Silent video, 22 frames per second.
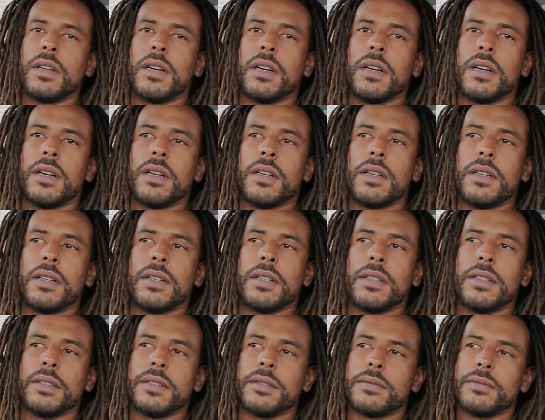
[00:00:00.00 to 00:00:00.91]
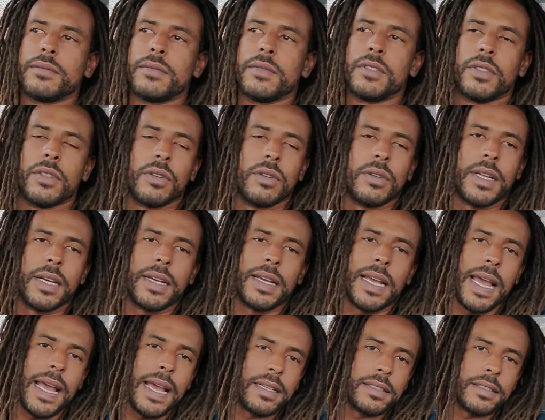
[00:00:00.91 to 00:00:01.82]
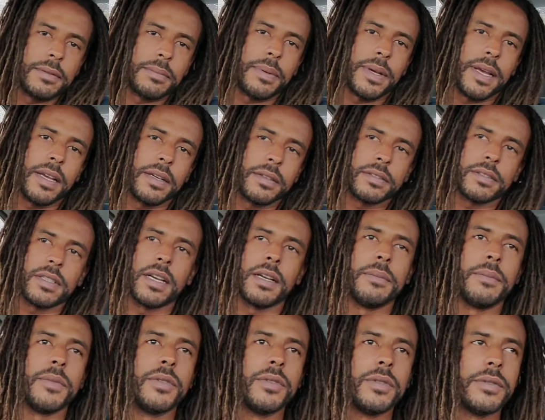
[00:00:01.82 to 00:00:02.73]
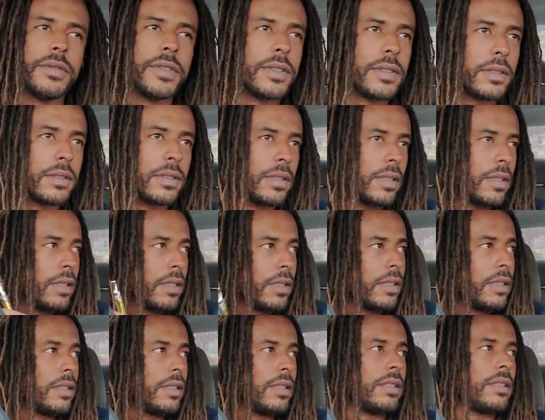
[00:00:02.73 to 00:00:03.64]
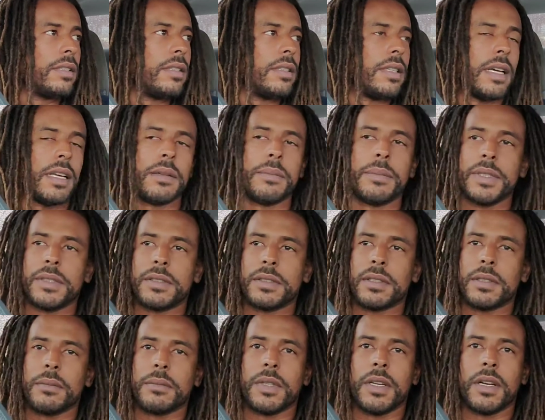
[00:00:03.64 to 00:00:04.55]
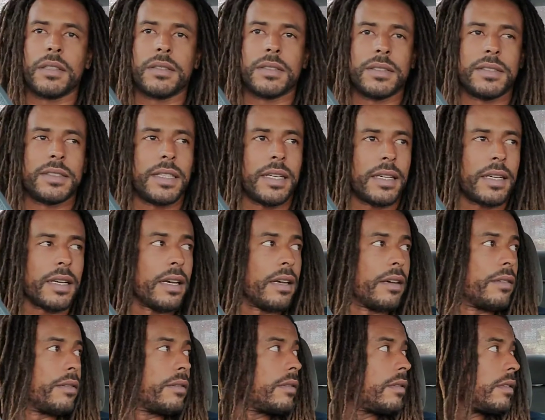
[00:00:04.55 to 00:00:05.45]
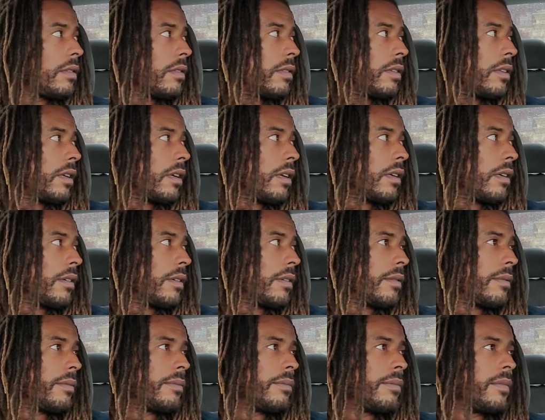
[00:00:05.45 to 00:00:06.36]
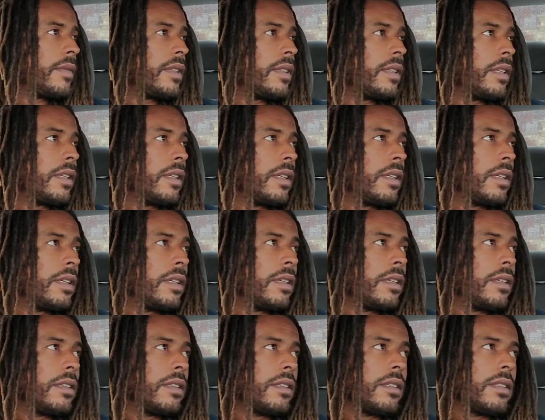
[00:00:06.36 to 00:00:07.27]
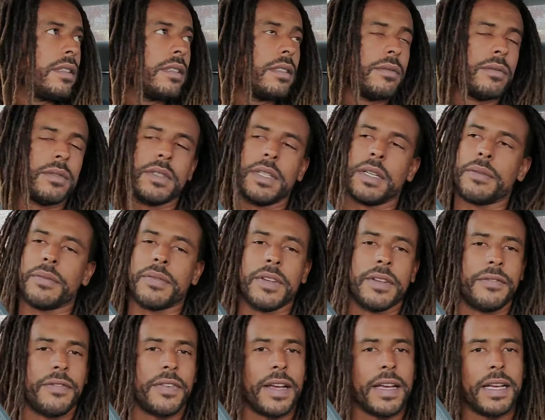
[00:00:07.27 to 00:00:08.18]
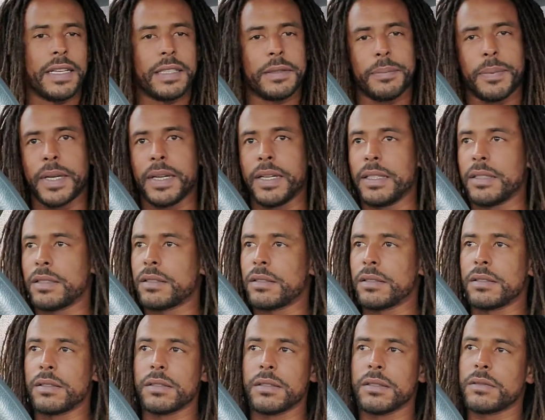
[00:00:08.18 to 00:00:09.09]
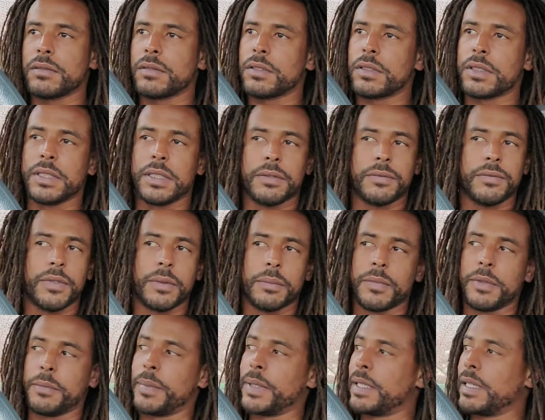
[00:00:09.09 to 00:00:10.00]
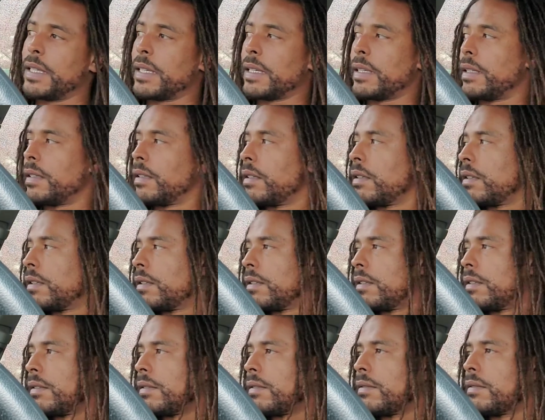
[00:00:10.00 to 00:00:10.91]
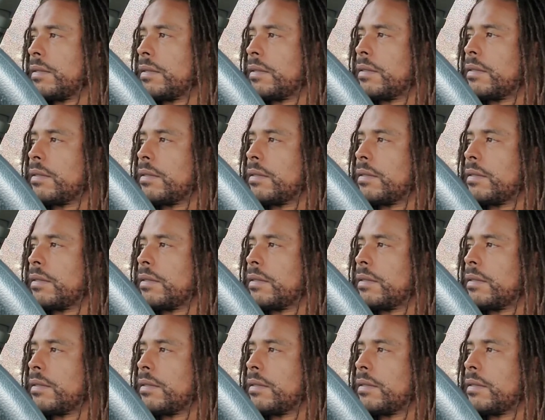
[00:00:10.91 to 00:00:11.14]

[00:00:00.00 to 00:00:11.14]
uh, you know, like action packed type movies, that'll be something y'all should check out. Um, definitely fast paced shit from the beginning. Uh,